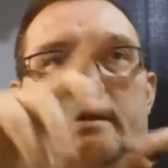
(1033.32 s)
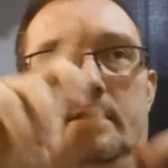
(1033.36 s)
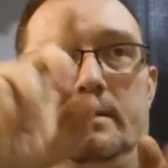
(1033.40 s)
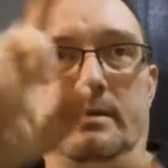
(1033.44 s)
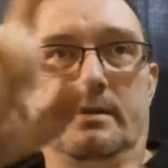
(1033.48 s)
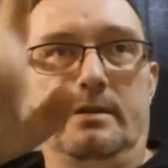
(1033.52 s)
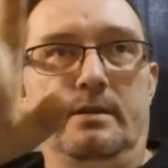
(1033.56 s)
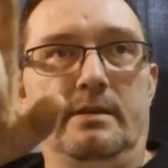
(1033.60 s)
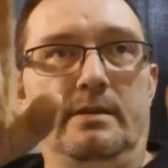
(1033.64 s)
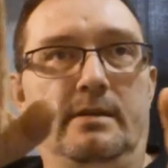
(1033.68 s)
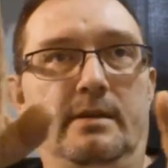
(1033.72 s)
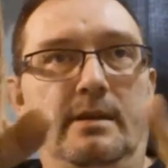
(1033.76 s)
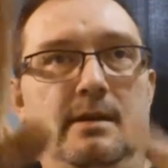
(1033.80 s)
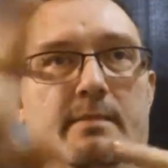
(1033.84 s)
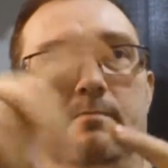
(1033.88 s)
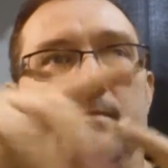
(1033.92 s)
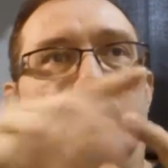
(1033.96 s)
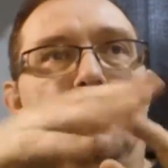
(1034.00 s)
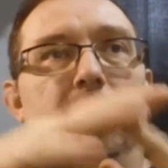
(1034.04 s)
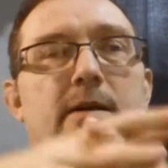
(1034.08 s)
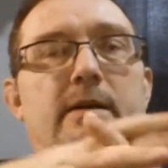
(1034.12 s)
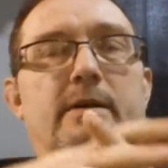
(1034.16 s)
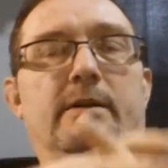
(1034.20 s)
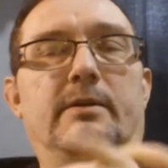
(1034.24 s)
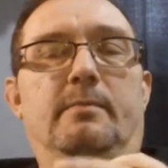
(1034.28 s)
She said,
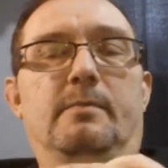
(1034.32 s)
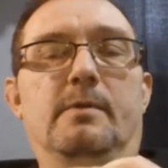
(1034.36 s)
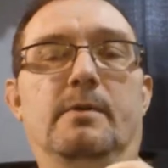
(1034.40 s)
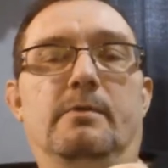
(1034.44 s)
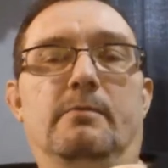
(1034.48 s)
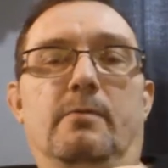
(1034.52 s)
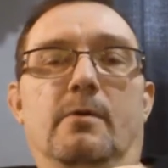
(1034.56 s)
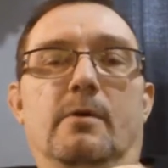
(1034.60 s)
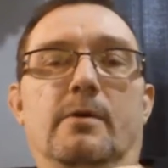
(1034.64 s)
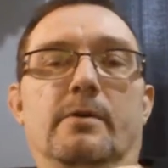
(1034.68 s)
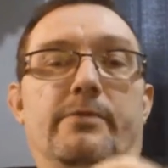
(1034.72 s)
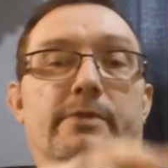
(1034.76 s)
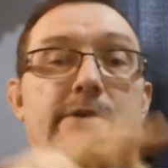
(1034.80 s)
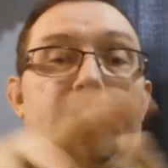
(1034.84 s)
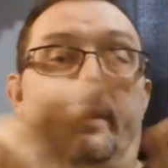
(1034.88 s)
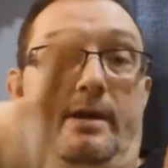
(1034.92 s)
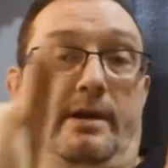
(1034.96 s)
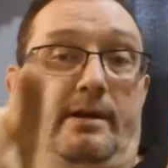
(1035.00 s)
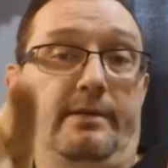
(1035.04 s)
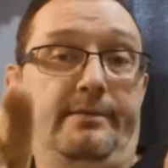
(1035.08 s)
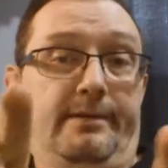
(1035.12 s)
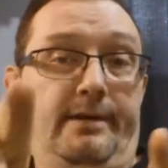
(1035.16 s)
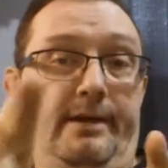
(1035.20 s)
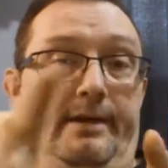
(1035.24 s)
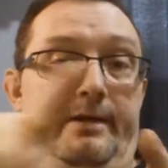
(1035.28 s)
my husband's worth it.
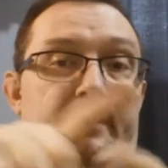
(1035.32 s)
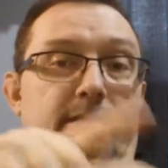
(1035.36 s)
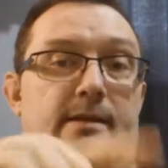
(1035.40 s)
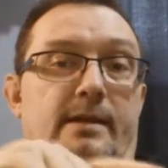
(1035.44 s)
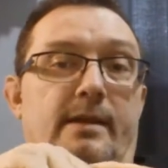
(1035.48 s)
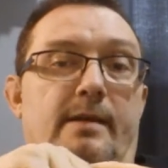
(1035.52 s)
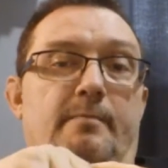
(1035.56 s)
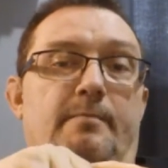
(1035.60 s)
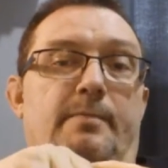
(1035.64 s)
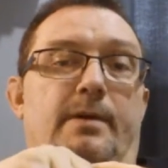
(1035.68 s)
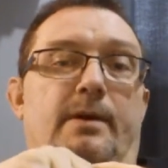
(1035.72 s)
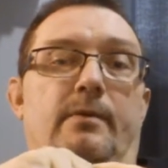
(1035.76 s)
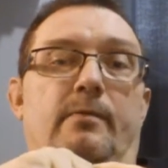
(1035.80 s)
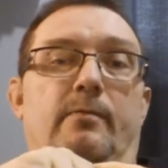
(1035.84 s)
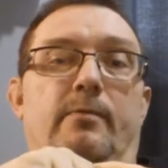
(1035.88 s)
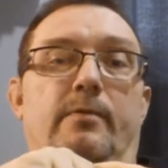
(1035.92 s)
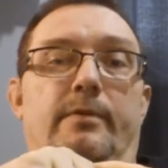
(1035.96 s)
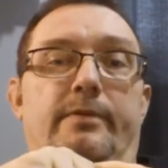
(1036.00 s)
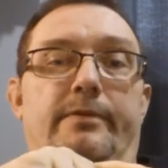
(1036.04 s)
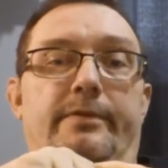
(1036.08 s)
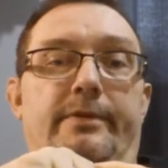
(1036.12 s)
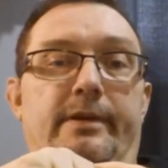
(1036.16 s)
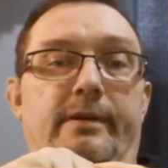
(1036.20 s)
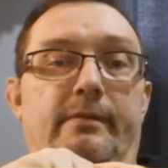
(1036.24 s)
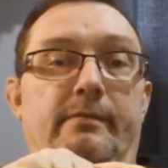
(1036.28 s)
I'll take that pole
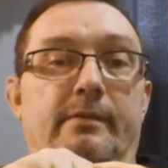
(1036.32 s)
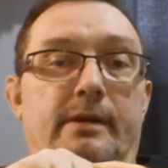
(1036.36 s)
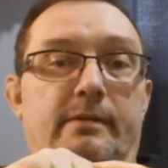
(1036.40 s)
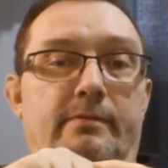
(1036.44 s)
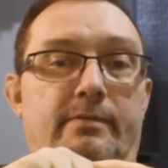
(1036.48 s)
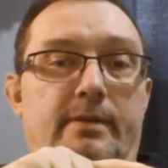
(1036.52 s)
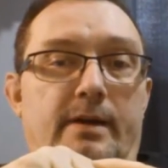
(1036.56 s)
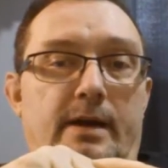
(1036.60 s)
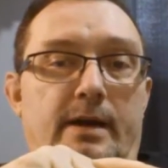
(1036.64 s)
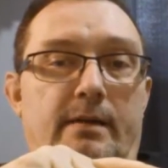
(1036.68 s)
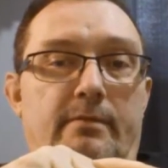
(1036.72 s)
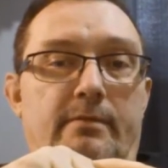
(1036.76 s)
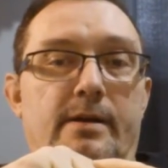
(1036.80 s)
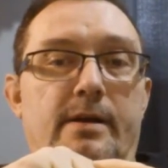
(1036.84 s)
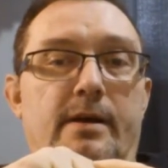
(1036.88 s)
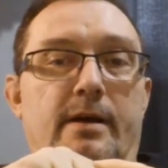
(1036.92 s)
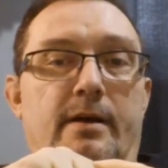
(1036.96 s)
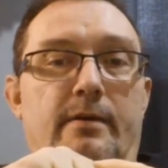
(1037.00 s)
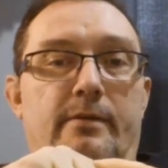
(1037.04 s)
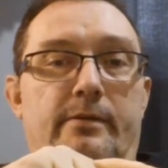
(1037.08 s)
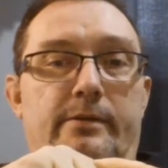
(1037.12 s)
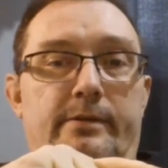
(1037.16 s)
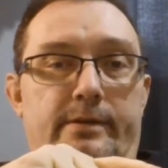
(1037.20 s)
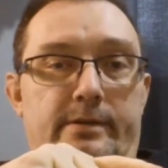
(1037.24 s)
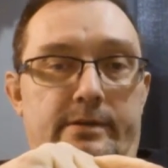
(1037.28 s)
for
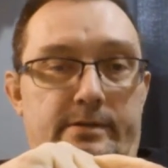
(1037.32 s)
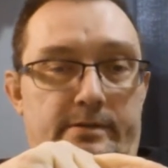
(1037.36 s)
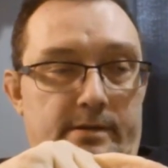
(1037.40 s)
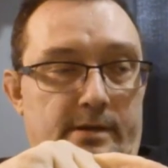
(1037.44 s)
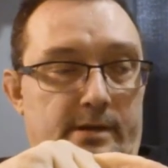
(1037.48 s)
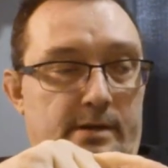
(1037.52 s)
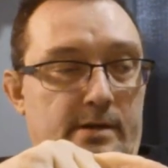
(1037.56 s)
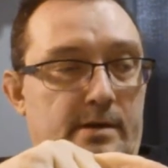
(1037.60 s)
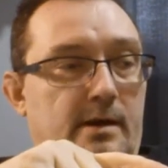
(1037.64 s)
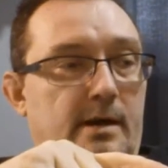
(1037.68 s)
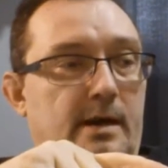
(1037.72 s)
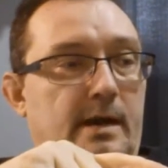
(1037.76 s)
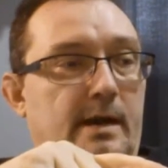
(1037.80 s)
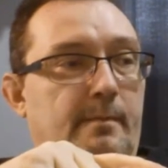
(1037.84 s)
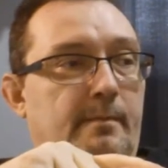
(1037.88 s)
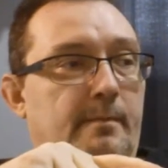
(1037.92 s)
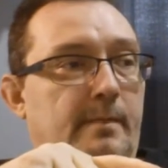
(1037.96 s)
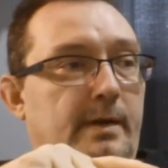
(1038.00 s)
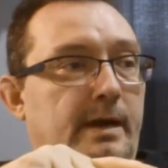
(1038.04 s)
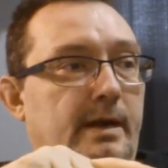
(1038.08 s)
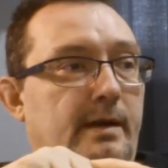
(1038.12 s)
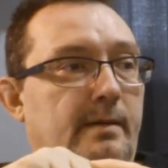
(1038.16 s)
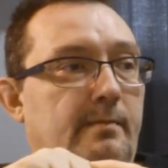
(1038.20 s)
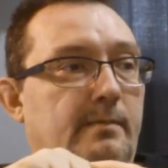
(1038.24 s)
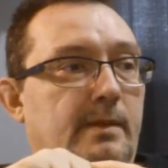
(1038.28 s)
$75. He said, all right,
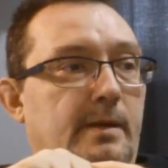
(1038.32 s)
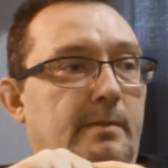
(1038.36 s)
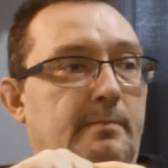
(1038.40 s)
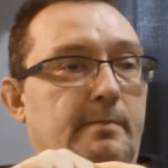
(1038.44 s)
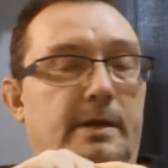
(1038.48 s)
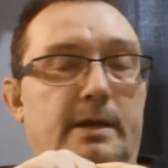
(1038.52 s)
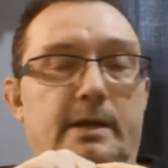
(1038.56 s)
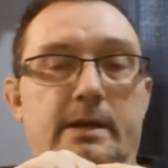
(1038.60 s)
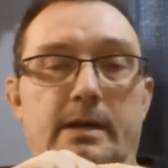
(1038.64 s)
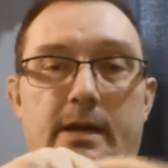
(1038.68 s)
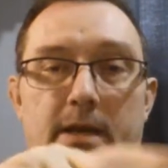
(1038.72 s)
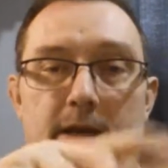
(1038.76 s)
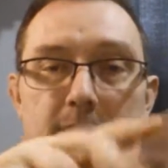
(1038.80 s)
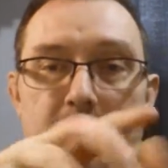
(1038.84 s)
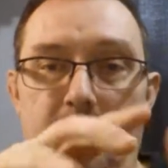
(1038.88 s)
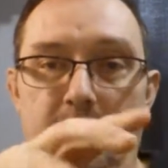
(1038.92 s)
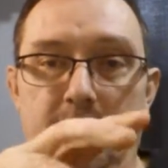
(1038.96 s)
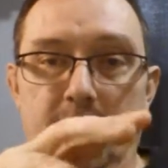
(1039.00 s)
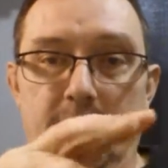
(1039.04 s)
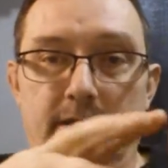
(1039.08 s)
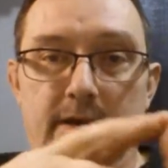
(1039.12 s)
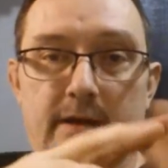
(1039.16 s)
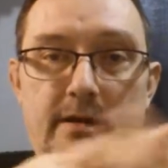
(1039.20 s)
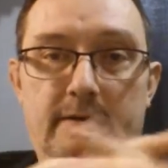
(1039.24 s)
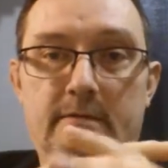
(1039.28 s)
ma'am, let me get
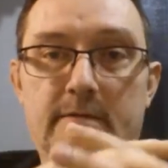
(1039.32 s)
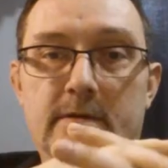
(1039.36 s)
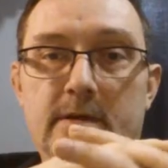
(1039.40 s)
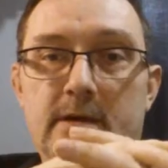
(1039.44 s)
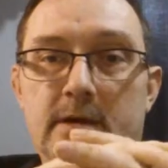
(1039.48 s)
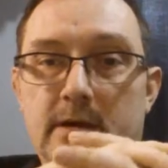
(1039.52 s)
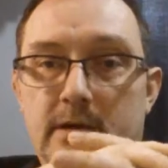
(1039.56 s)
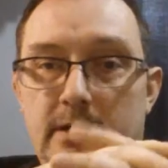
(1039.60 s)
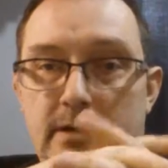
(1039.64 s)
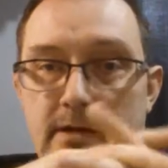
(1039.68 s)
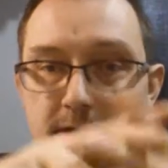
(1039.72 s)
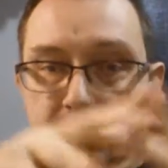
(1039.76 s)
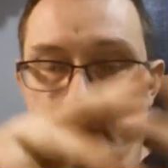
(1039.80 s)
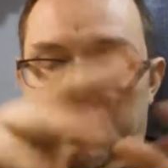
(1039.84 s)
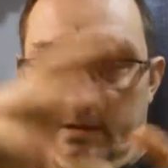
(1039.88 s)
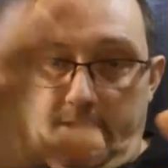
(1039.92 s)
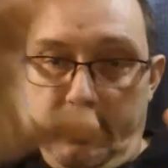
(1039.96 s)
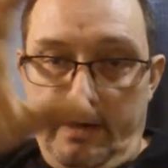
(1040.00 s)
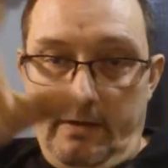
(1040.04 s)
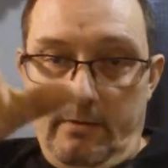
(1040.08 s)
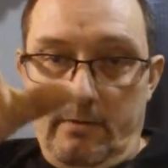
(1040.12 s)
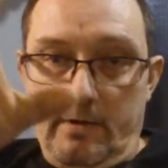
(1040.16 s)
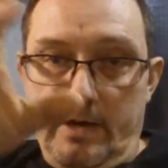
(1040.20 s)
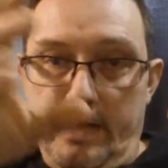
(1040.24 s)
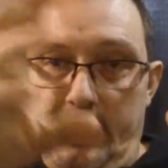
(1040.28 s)
everything,
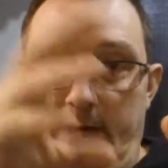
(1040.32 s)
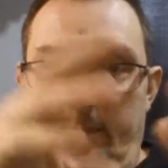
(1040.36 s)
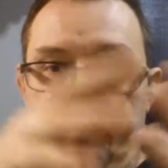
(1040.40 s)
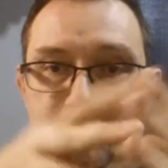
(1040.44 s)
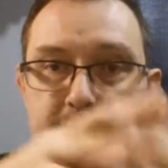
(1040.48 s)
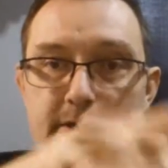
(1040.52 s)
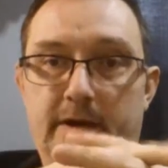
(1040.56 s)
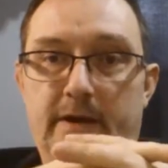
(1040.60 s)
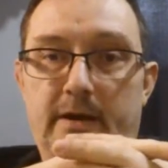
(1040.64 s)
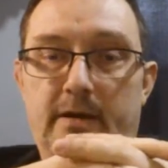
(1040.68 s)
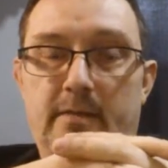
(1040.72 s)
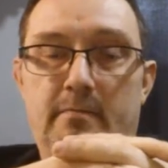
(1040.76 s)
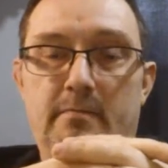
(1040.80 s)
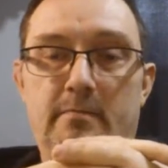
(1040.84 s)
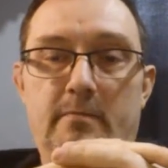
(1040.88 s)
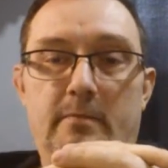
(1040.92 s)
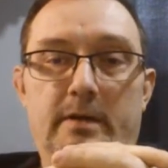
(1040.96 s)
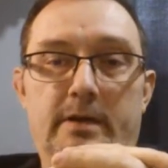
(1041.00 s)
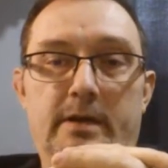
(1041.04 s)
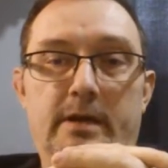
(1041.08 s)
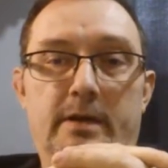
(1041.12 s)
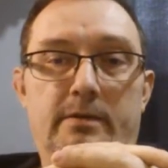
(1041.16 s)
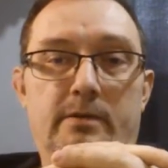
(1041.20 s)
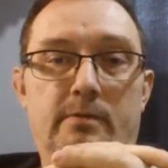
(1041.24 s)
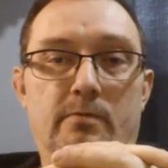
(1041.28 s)
get it wrapped up
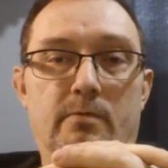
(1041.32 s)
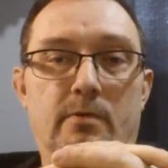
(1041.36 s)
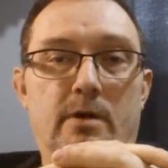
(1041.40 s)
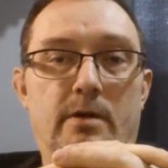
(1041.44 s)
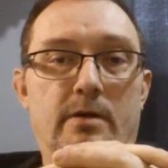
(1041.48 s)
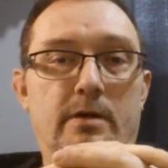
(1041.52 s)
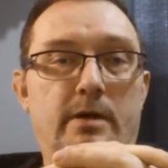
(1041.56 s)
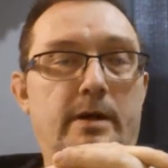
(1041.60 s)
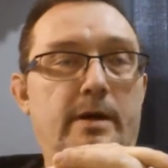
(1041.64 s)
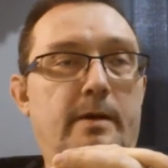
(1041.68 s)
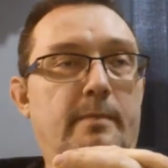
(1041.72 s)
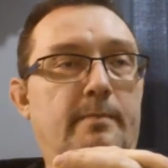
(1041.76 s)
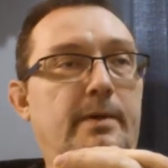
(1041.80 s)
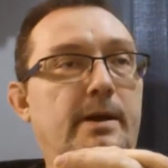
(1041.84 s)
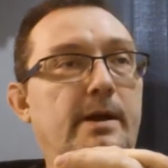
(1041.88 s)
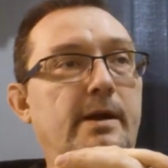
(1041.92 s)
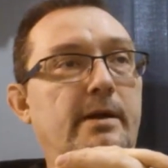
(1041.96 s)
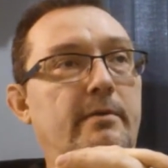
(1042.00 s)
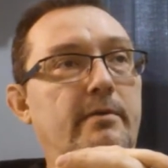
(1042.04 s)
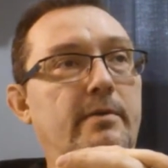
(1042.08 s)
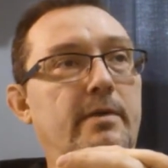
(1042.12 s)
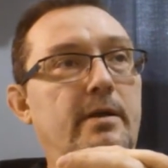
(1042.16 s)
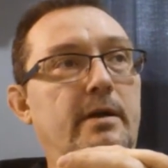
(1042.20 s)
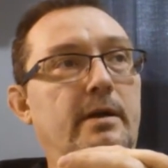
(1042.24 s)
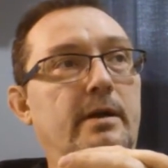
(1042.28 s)
and get you rung up and
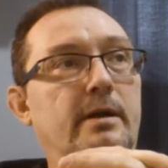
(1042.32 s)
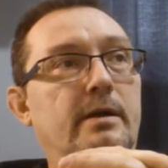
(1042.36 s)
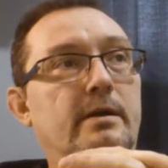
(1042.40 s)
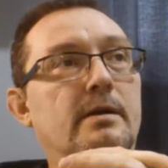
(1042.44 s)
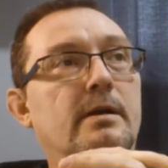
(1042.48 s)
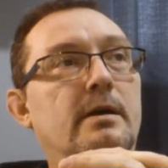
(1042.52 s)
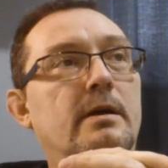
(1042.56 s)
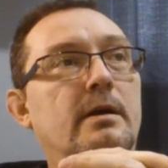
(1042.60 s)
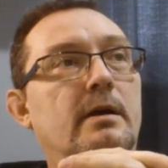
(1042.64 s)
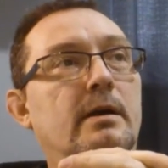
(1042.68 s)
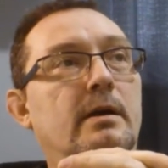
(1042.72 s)
everything.